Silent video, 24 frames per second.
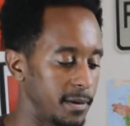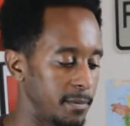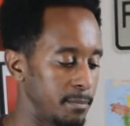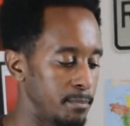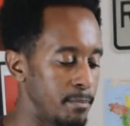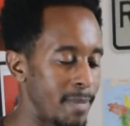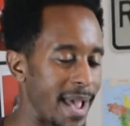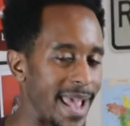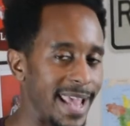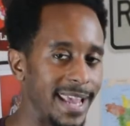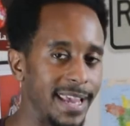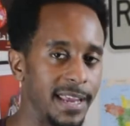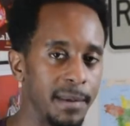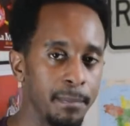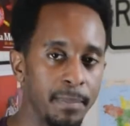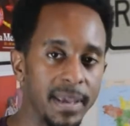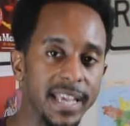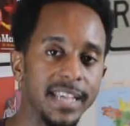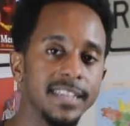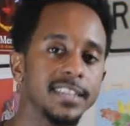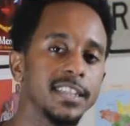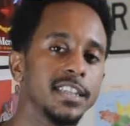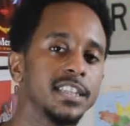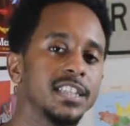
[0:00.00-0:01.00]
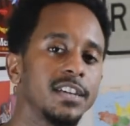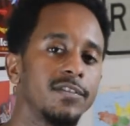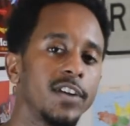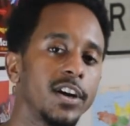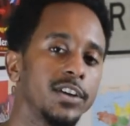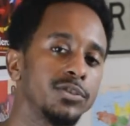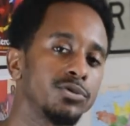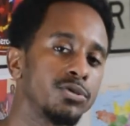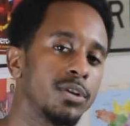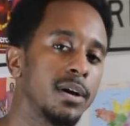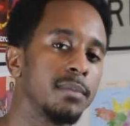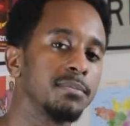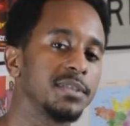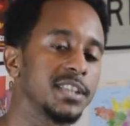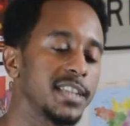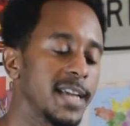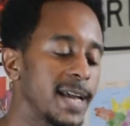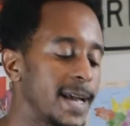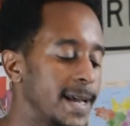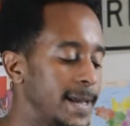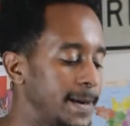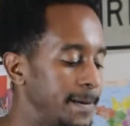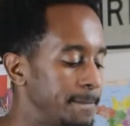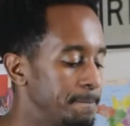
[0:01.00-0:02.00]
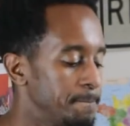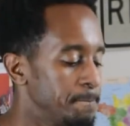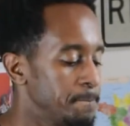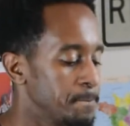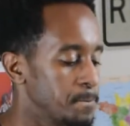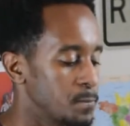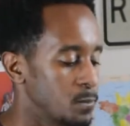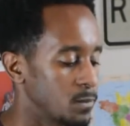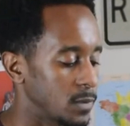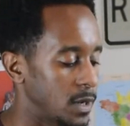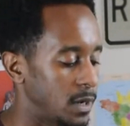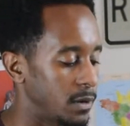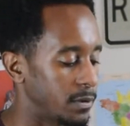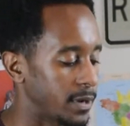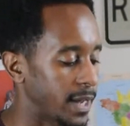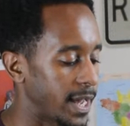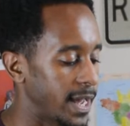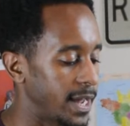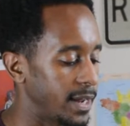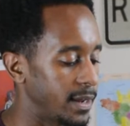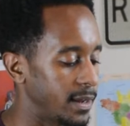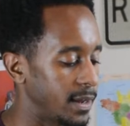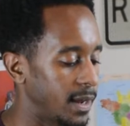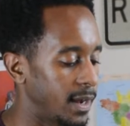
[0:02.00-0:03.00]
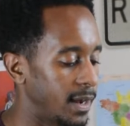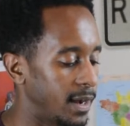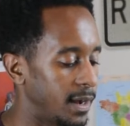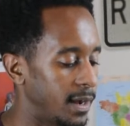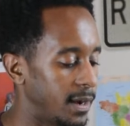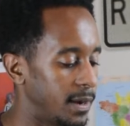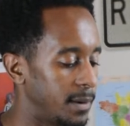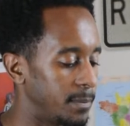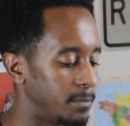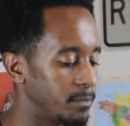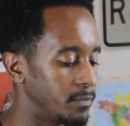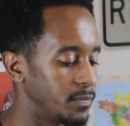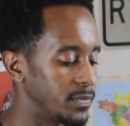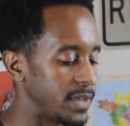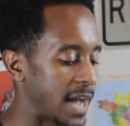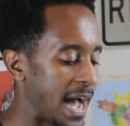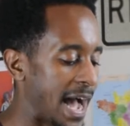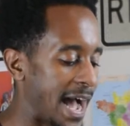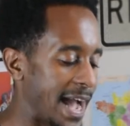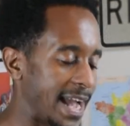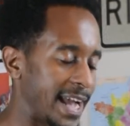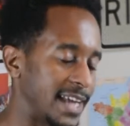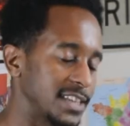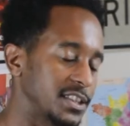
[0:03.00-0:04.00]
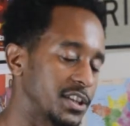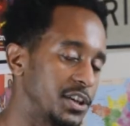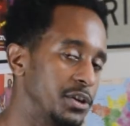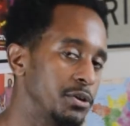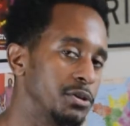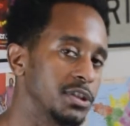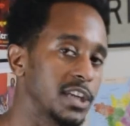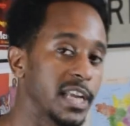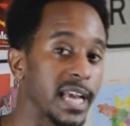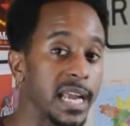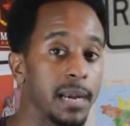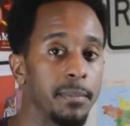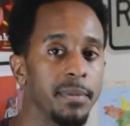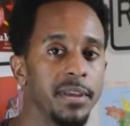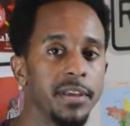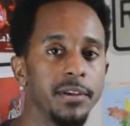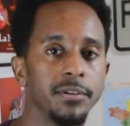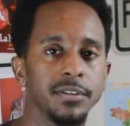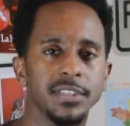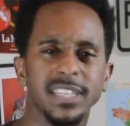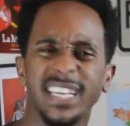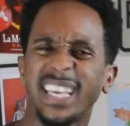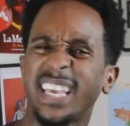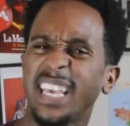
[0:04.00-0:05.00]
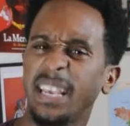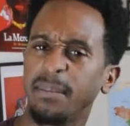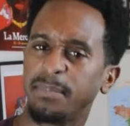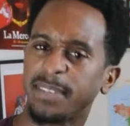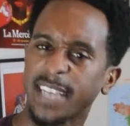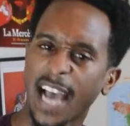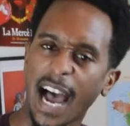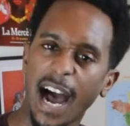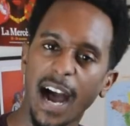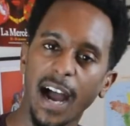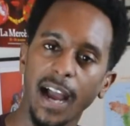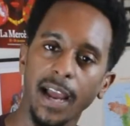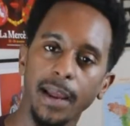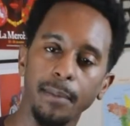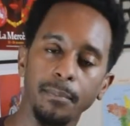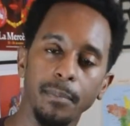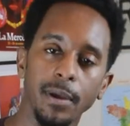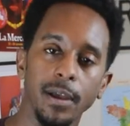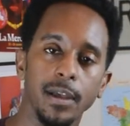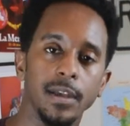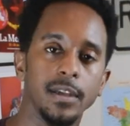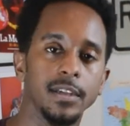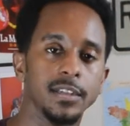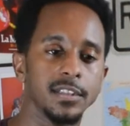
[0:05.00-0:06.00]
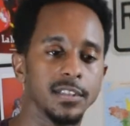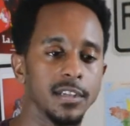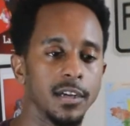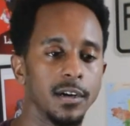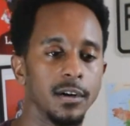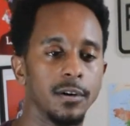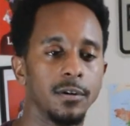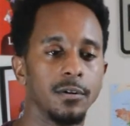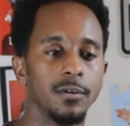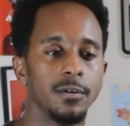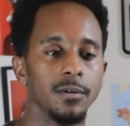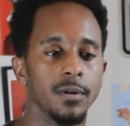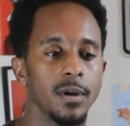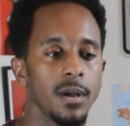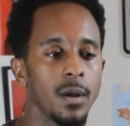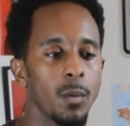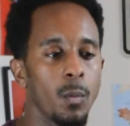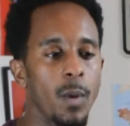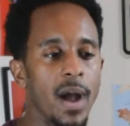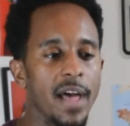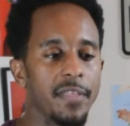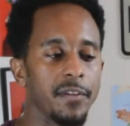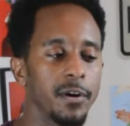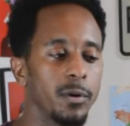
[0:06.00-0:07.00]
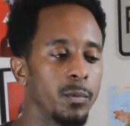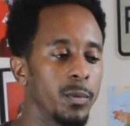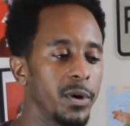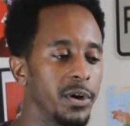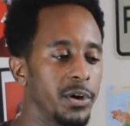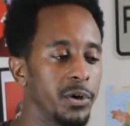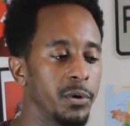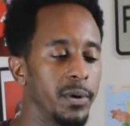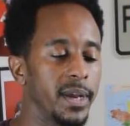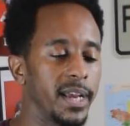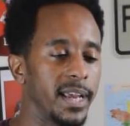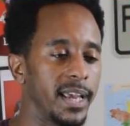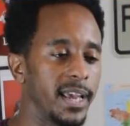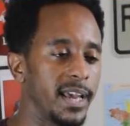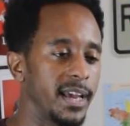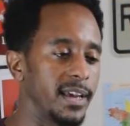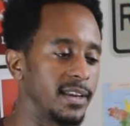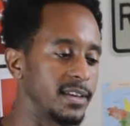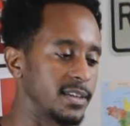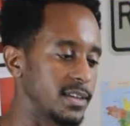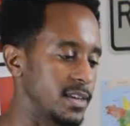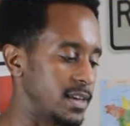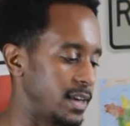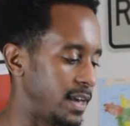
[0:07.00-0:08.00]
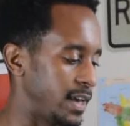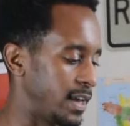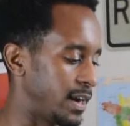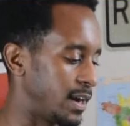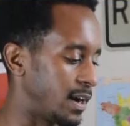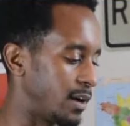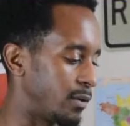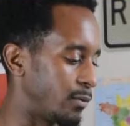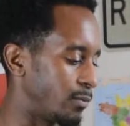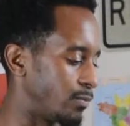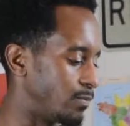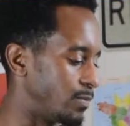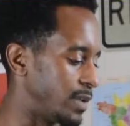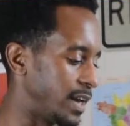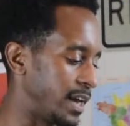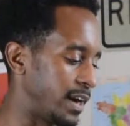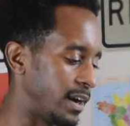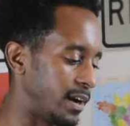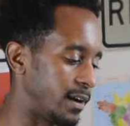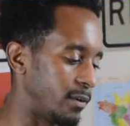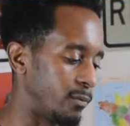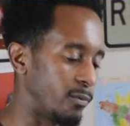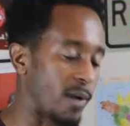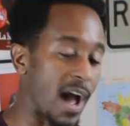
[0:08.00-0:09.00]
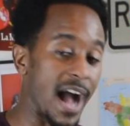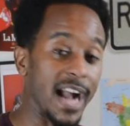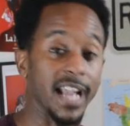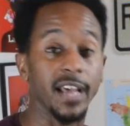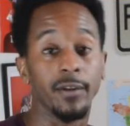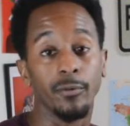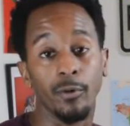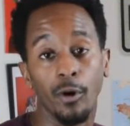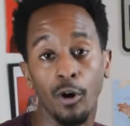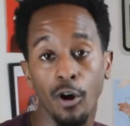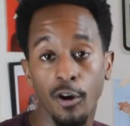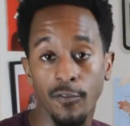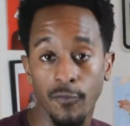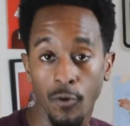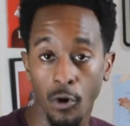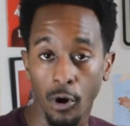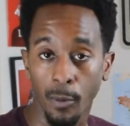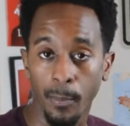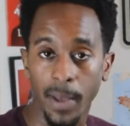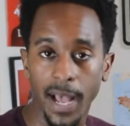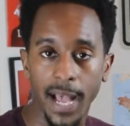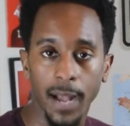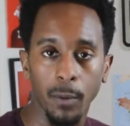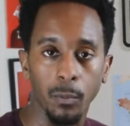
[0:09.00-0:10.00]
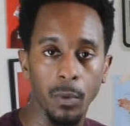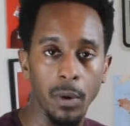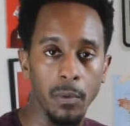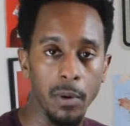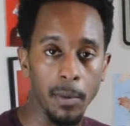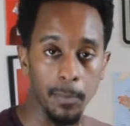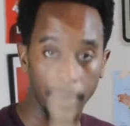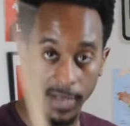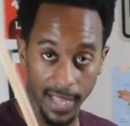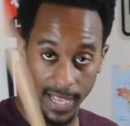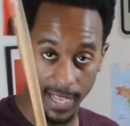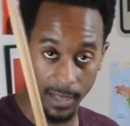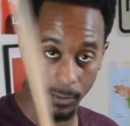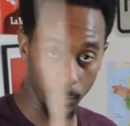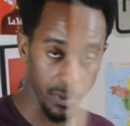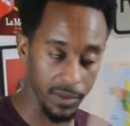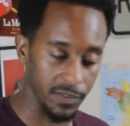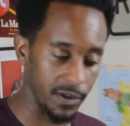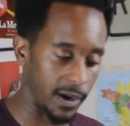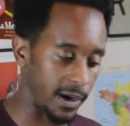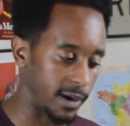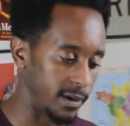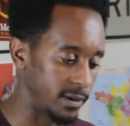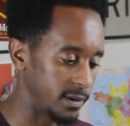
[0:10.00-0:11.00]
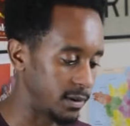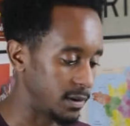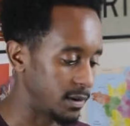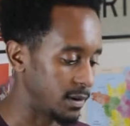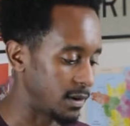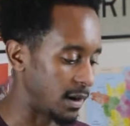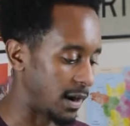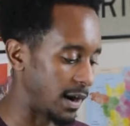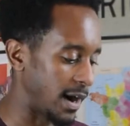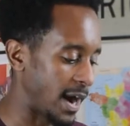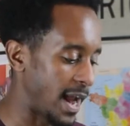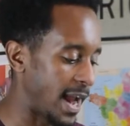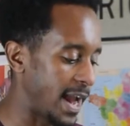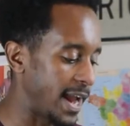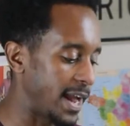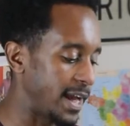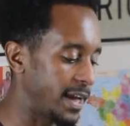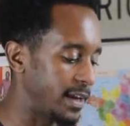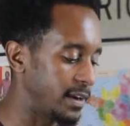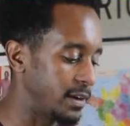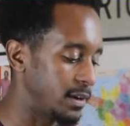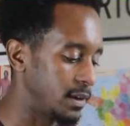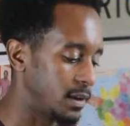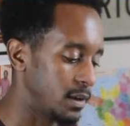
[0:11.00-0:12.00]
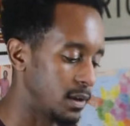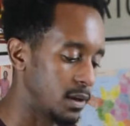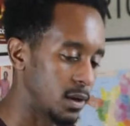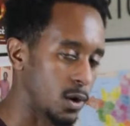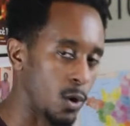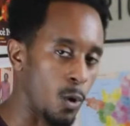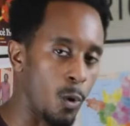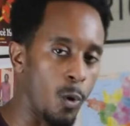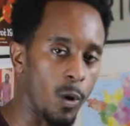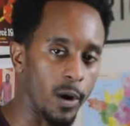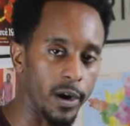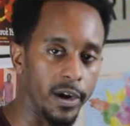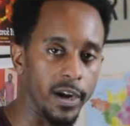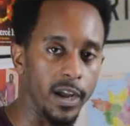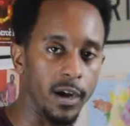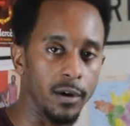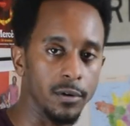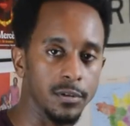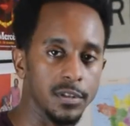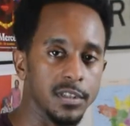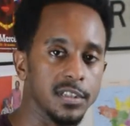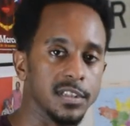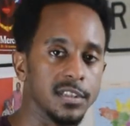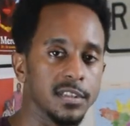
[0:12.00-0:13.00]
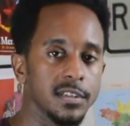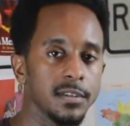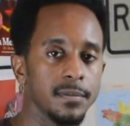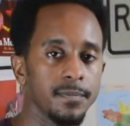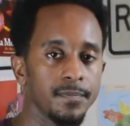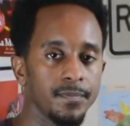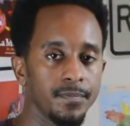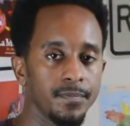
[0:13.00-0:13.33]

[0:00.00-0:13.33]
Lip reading: main pieces of our drum set. Okay, the hi-hats are usually going to be used to keep time. So whether we're doing it in a rock and roll format where we're playing with our hand, quarter notes,